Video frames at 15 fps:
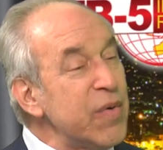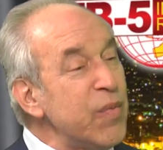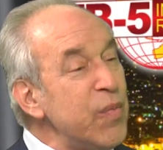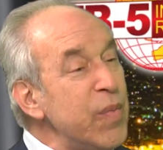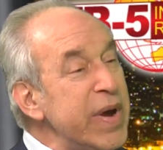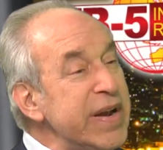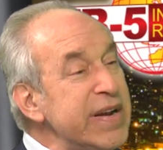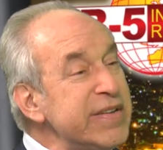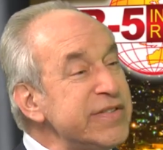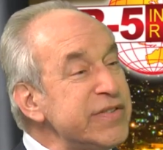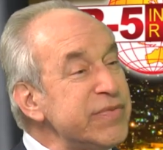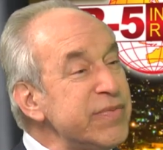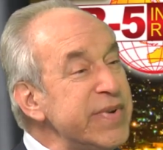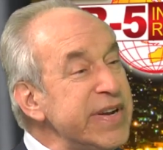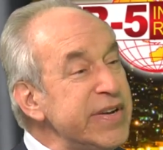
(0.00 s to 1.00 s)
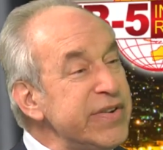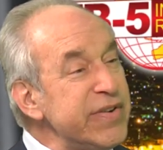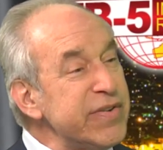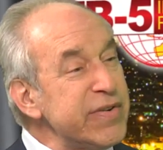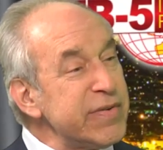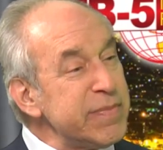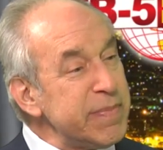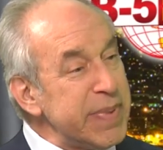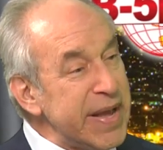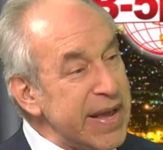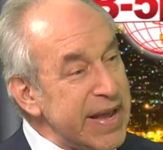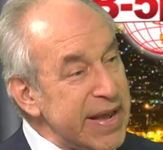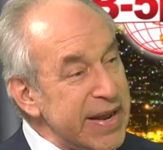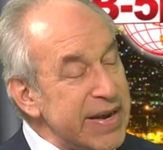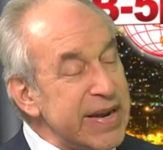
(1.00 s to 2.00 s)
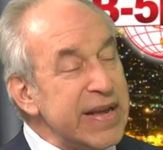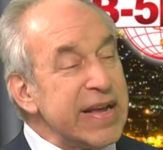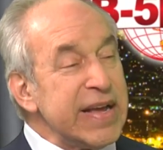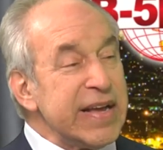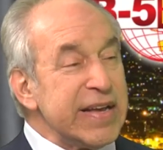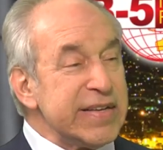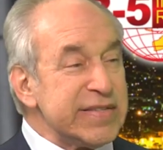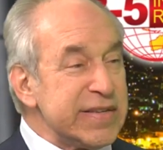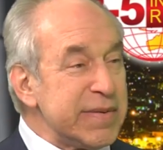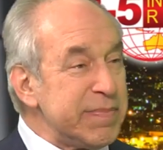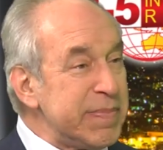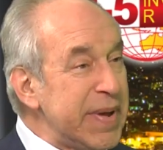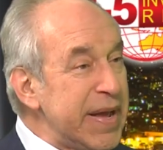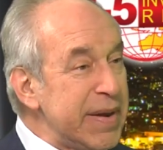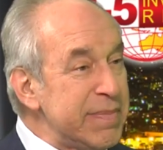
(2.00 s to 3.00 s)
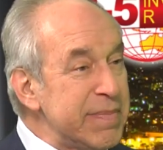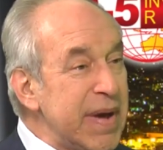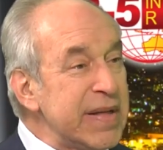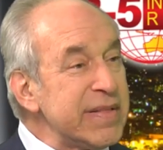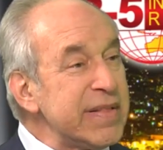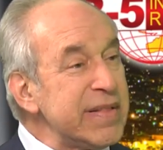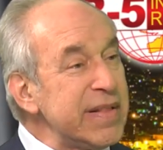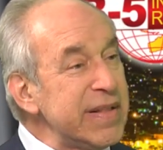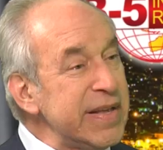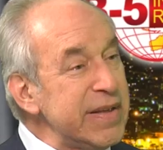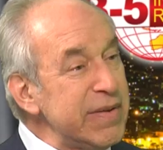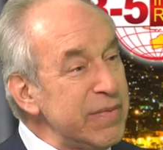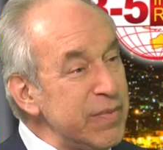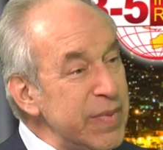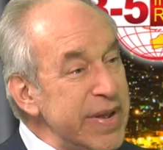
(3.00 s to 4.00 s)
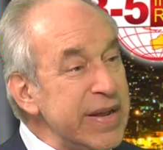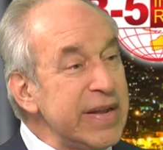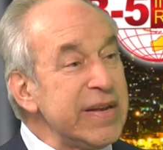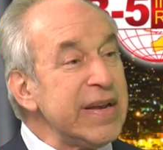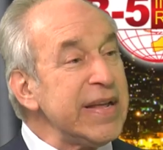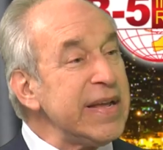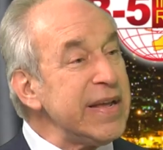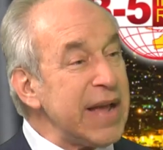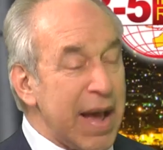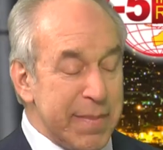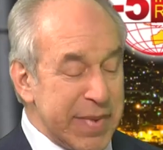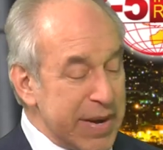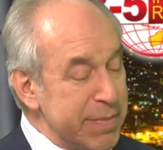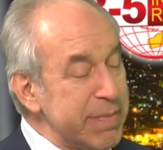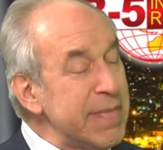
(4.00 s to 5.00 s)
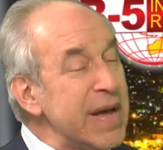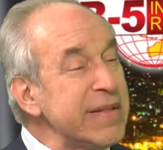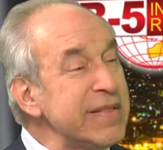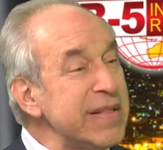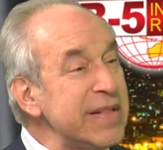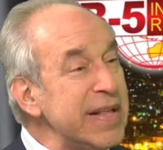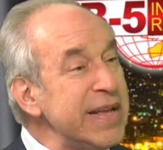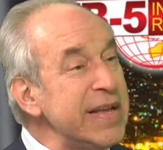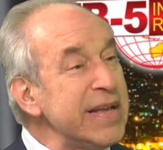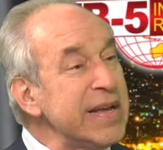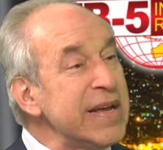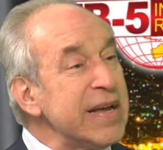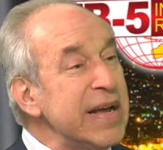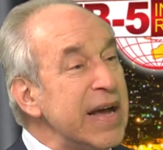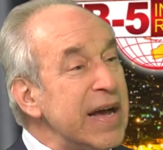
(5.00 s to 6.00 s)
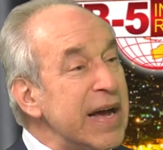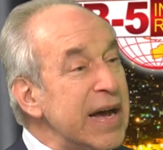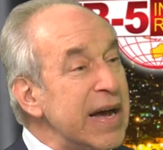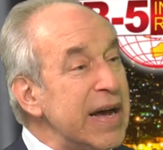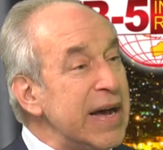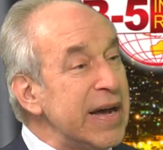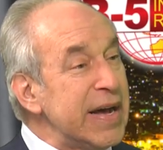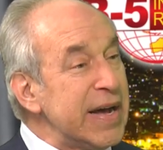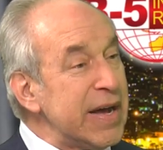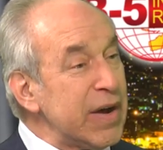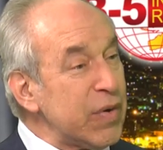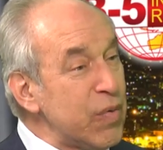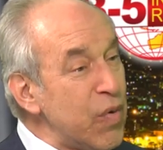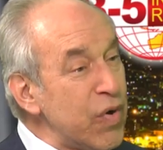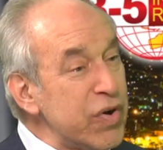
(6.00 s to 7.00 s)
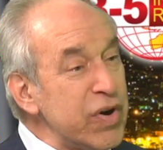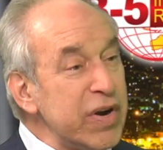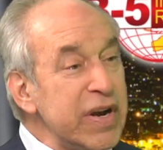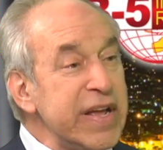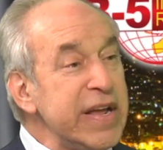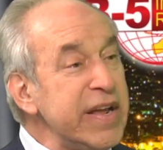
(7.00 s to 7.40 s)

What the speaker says: When is the return paid? Is it paid monthly, weekly? Monthly, quarterly,